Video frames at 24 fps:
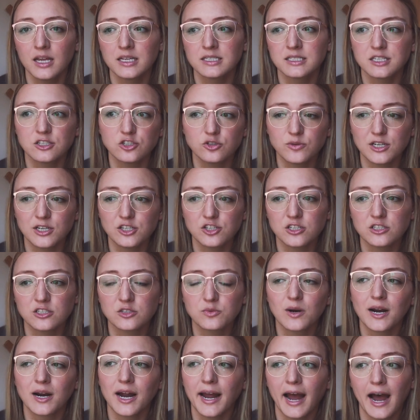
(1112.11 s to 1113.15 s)
situations
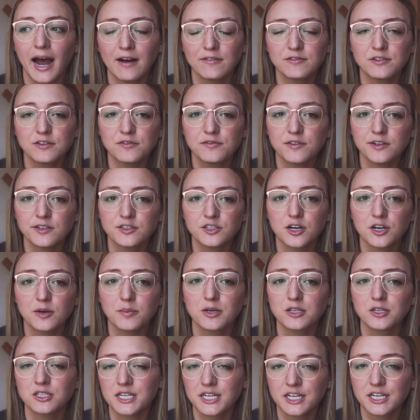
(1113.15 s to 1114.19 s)
where I have to filter
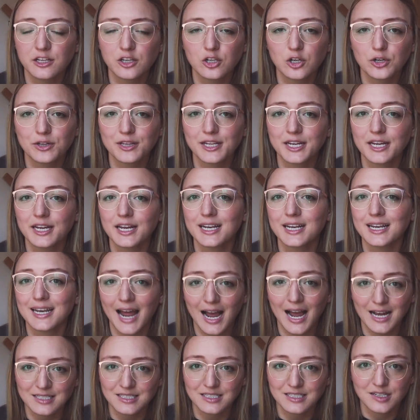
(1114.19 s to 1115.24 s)
particularly
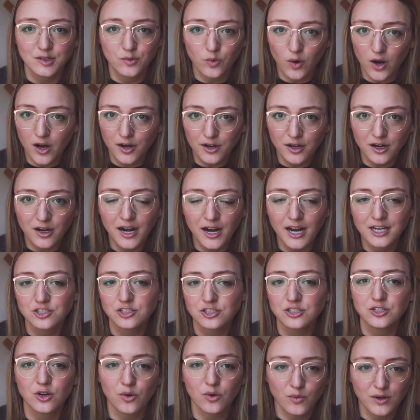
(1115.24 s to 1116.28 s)
nasty water. I
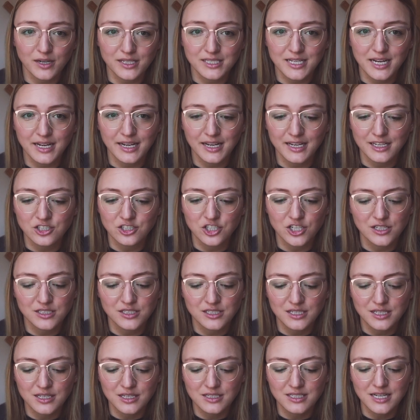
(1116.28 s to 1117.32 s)
just don't want to take any
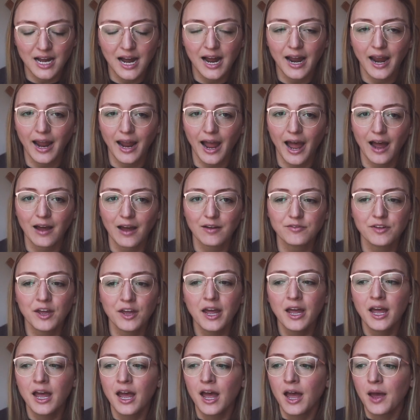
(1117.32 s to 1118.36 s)
chances. I have
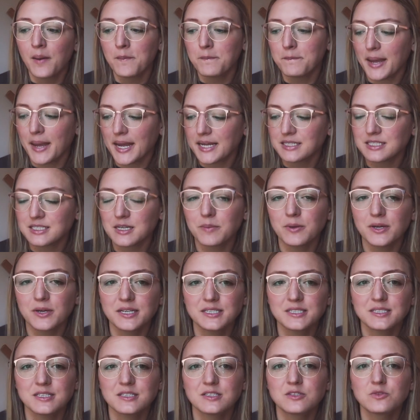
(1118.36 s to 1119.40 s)
been to
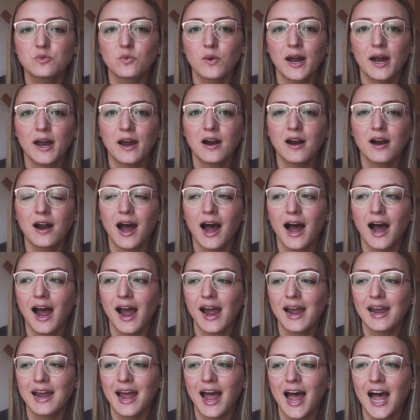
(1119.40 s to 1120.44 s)
places where
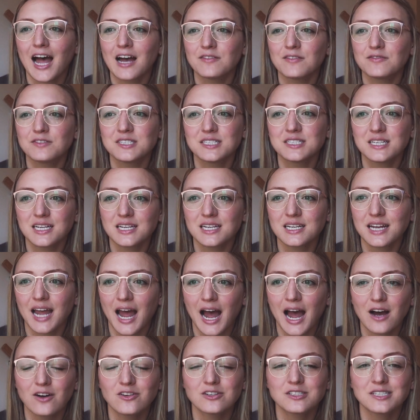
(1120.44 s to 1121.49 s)
I have seen
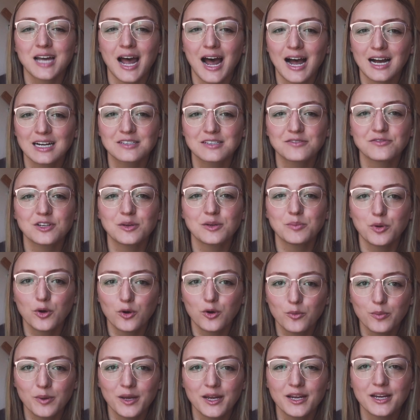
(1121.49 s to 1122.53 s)
cows actively
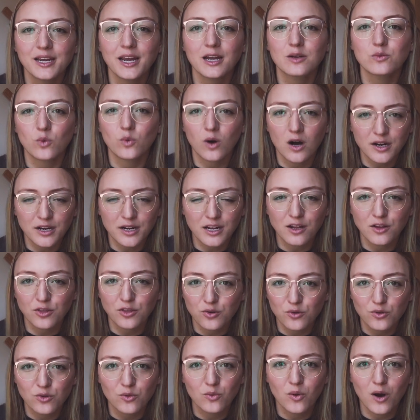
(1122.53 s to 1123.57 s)
pooping and walking
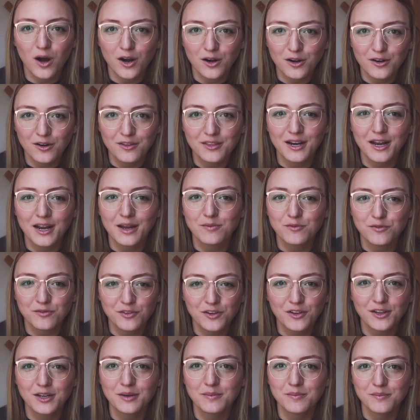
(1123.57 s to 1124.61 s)
through the water that I'm
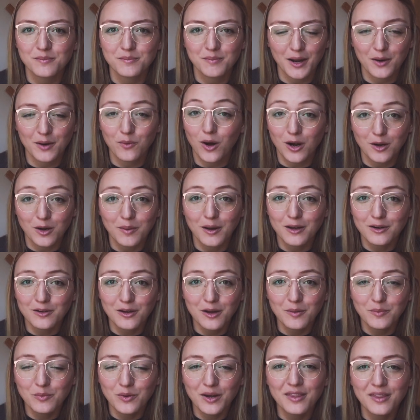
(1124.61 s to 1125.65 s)
filling my water bottle
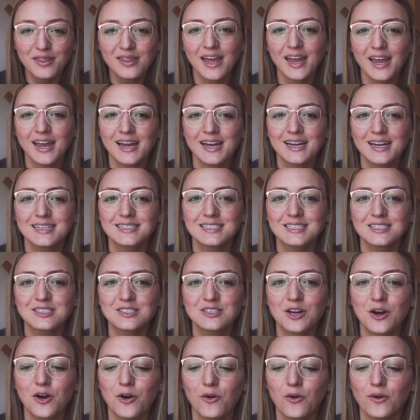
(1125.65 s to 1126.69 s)
up with. And
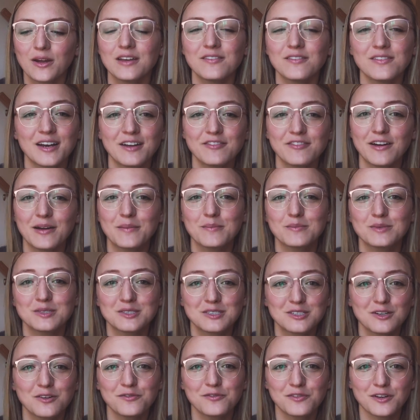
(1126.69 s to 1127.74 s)
so even if I'm
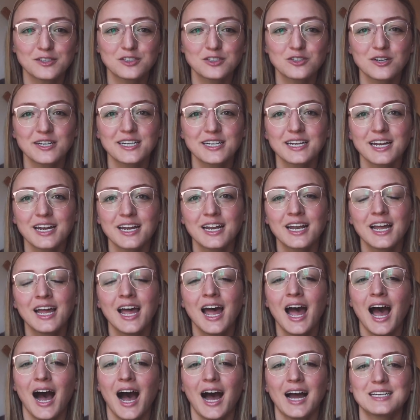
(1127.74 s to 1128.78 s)
still filtering it,
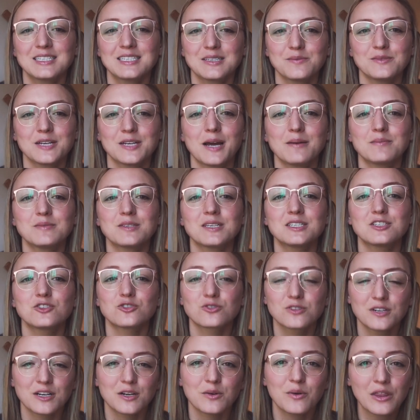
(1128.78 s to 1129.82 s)
I sometimes
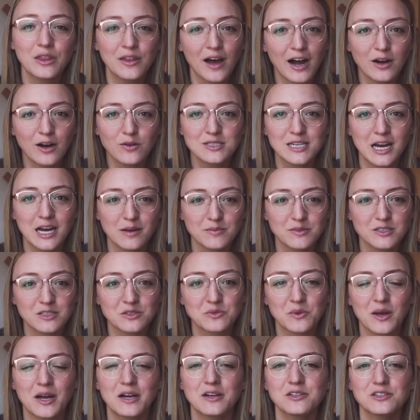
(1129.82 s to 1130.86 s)
treat it with aqua tabs as
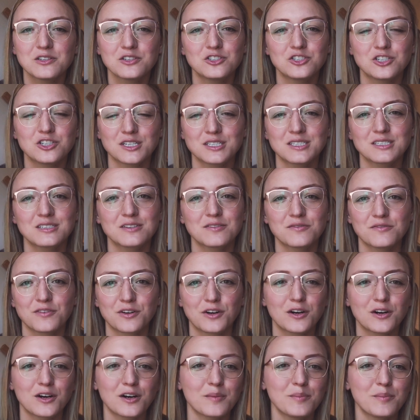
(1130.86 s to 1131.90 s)
well, just
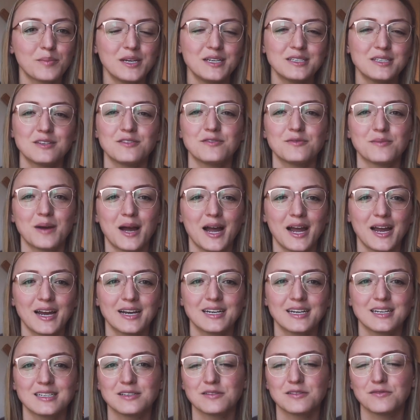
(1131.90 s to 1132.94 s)
for peace of
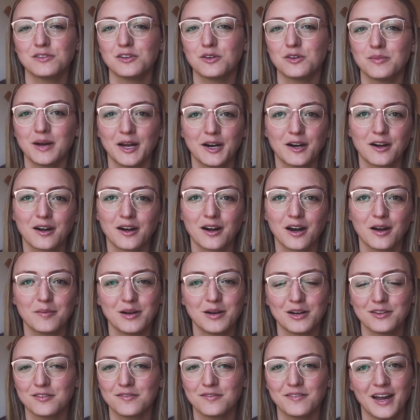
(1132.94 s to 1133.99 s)
mind and to feel better
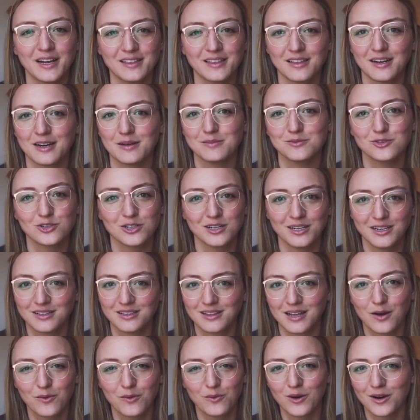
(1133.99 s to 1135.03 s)
about the fact that I'm drinking
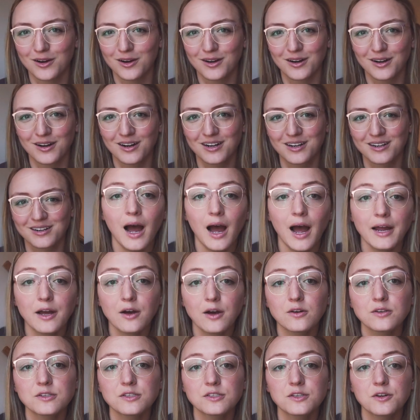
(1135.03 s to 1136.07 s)
that water. I
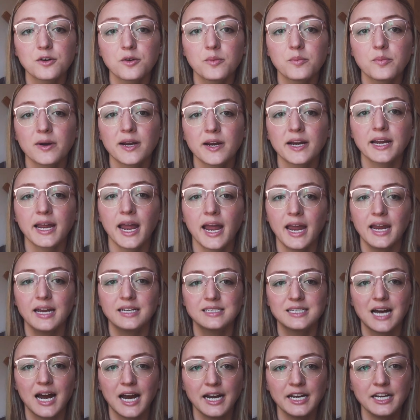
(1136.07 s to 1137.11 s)
also bring a
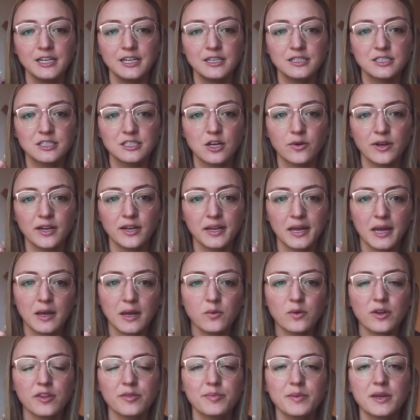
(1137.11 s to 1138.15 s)
tiny sewing kit
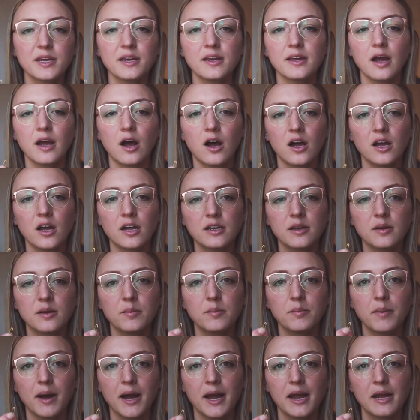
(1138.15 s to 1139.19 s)
with me on
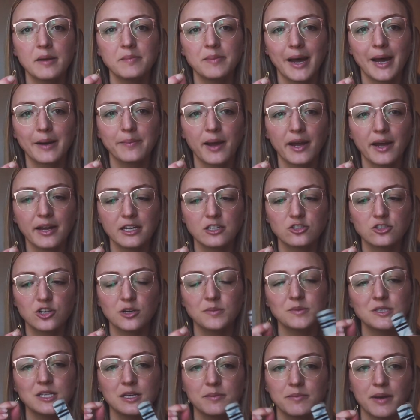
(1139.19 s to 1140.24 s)
my backpacking
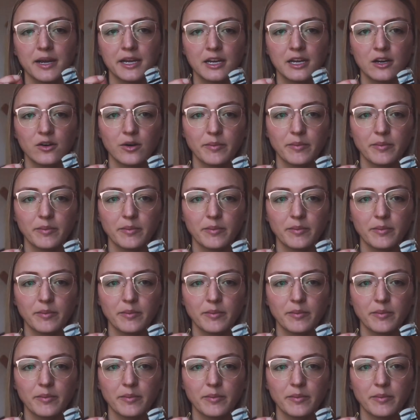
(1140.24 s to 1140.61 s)
trips in my gear